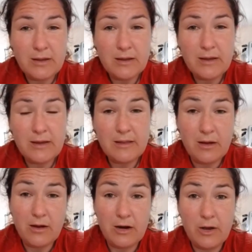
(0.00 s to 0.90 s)
in
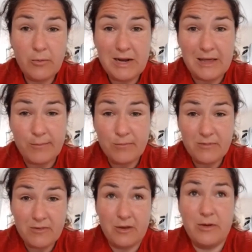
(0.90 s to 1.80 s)
our lower
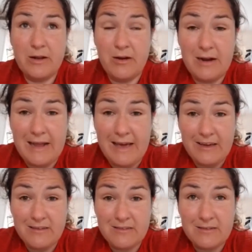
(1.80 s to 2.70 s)
limbs, so in our
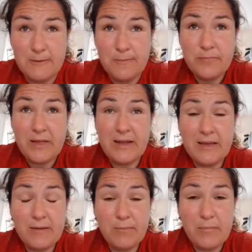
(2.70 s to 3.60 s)
legs, and it
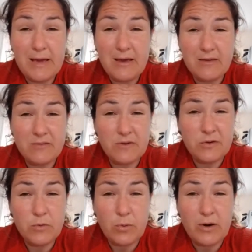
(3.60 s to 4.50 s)
can make us
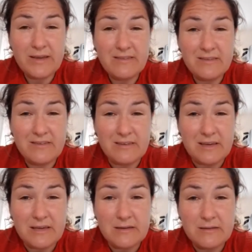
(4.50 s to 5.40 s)
feel quite
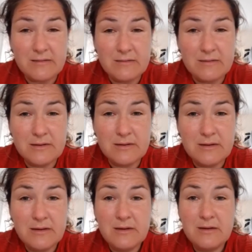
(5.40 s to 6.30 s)
dizzy.
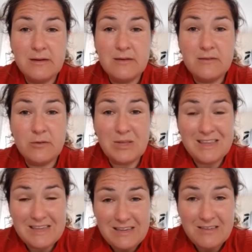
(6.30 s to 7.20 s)
So we
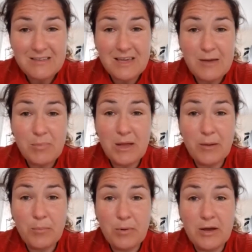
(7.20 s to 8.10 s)
need to keep
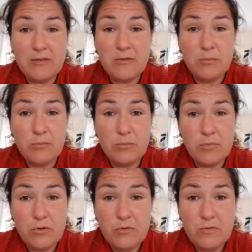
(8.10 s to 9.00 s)
that blood
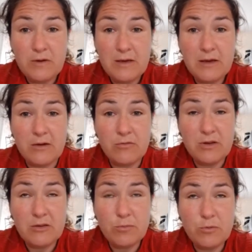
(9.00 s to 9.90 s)
moving at a
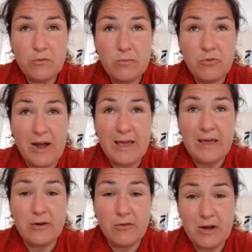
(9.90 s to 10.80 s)
reasonable rate
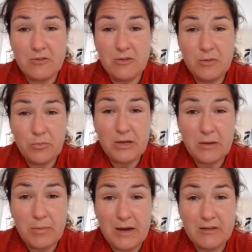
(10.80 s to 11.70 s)
and gradually bring
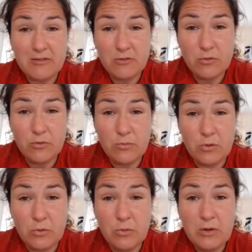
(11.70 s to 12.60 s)
it back to
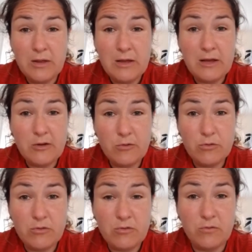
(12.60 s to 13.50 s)
normal in
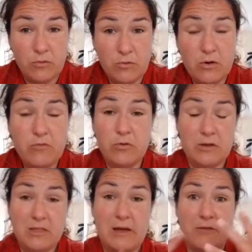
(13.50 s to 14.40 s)
order to
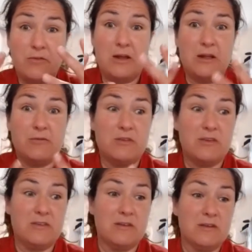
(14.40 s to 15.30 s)
avoid that feeling of
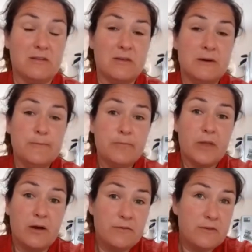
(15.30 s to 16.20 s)
dizziness.
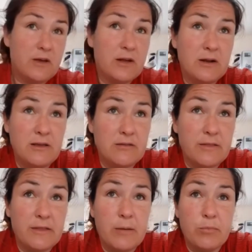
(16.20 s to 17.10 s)
I've certainly done
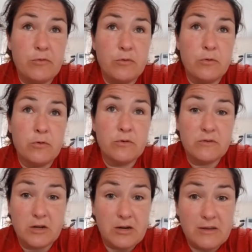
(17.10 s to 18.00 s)
that before,
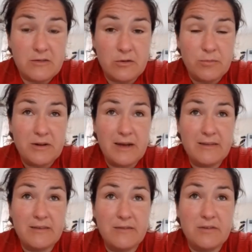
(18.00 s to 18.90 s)
suddenly stopped an
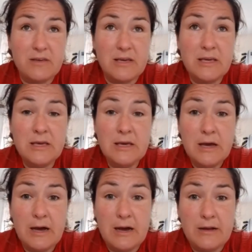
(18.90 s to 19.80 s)
activity
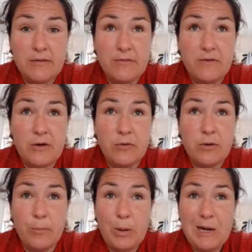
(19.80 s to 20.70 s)
and felt
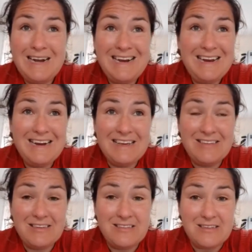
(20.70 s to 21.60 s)
completely
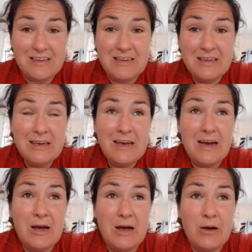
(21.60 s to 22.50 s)
dizzy.
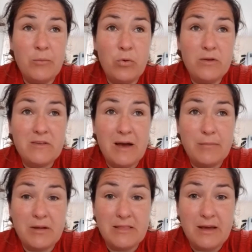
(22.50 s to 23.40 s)
Uh, and what's
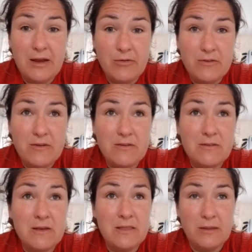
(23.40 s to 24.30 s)
happening there is because
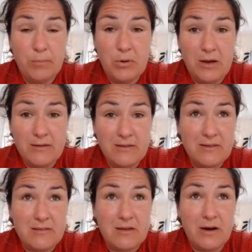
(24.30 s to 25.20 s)
the blood
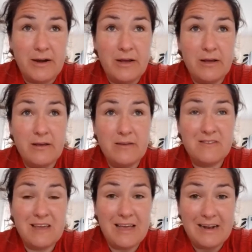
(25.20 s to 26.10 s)
is kind of
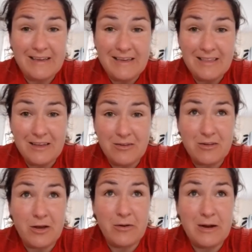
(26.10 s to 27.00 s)
settling in those
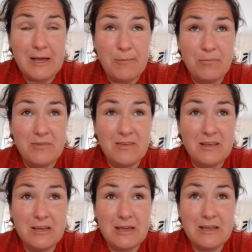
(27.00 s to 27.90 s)
lower limbs,
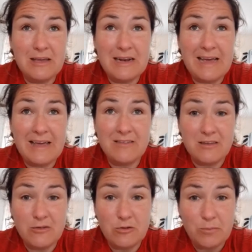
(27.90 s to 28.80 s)
in, in your legs that
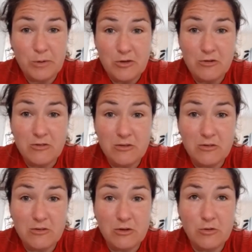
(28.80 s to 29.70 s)
you've just been using to
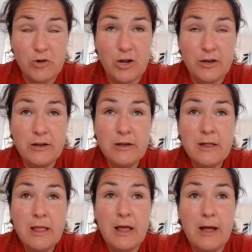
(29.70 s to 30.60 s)
do your run,
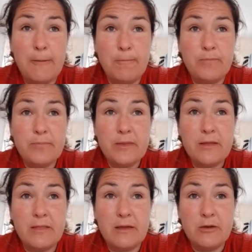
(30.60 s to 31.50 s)
um,
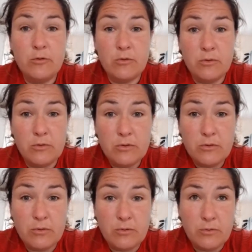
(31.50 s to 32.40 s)
that your,
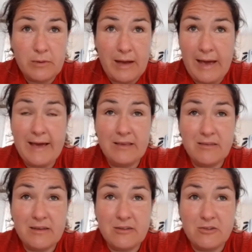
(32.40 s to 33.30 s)
your head
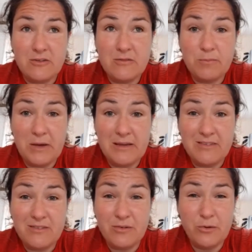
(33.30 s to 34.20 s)
is actually
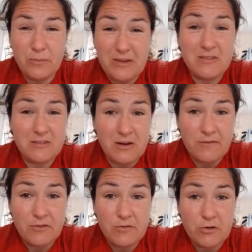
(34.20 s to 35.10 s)
being almost
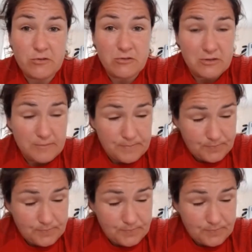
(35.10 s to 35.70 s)
starved of oxygen.